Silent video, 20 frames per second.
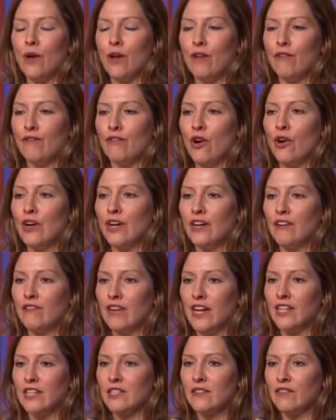far in
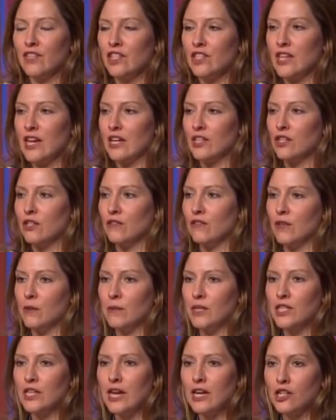advance of the statute of
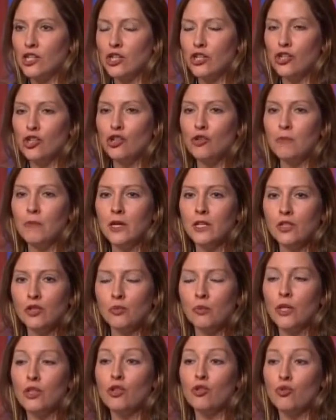limitations you must
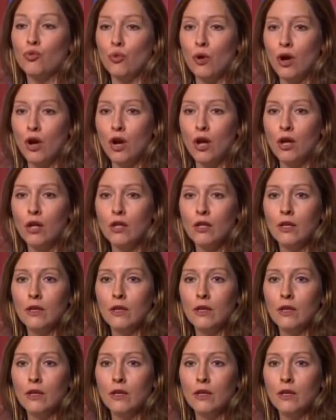withdraw